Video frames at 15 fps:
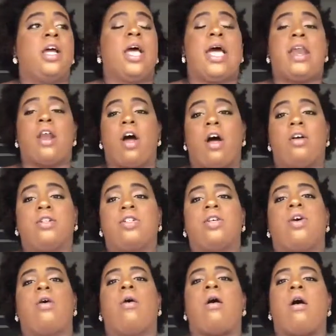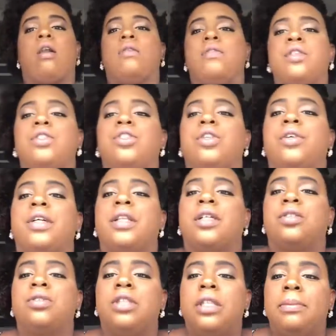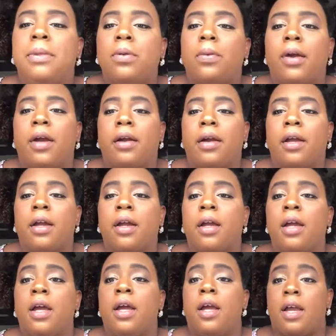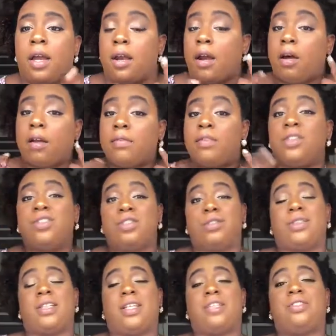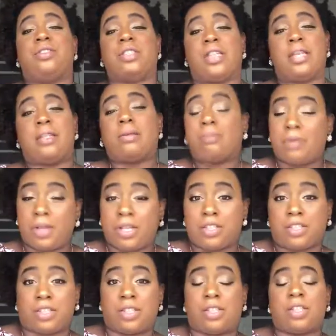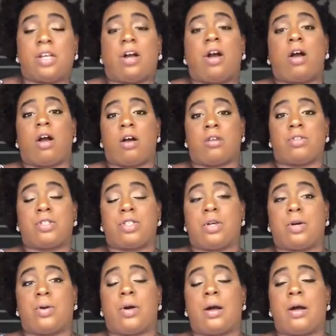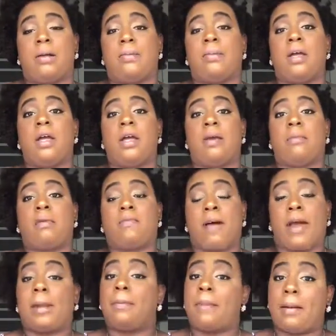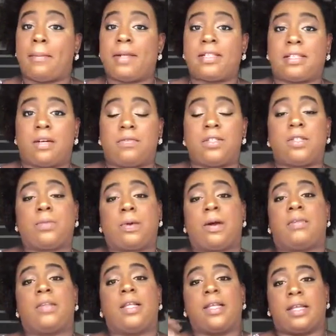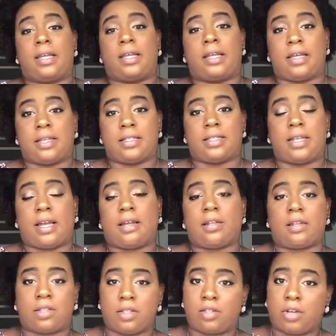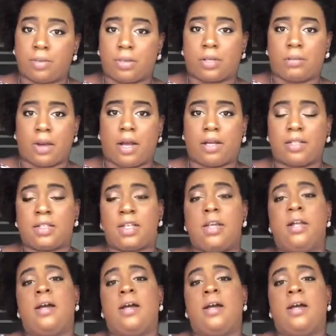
And also all of the jewelry that you see me wearing and all of the jewelry that you see in the pictures are also provided by myself as well. The link is down in the description box.